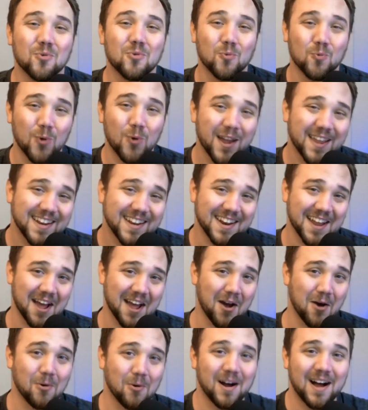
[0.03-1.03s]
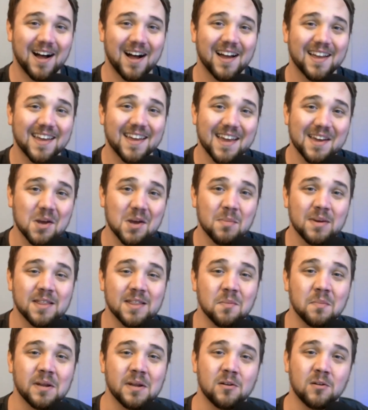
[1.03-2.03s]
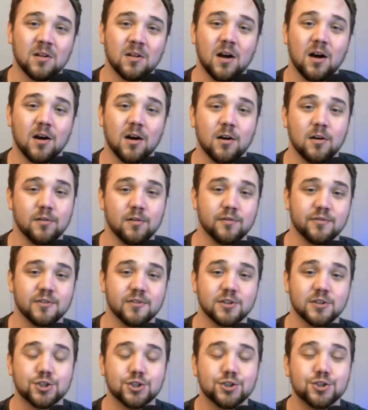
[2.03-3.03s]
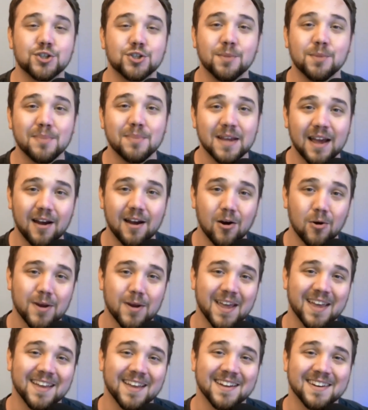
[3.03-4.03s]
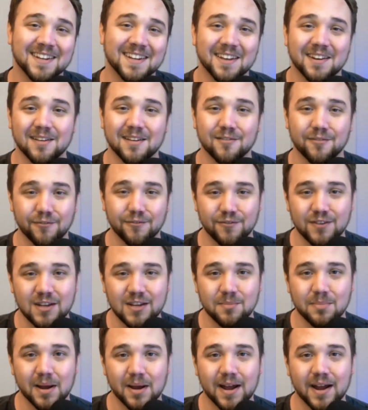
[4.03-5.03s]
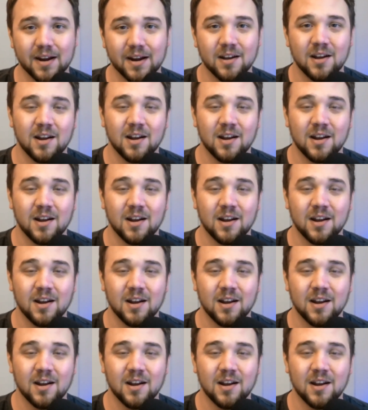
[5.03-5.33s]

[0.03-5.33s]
Right now, I am in the middle of shipping out and getting feedback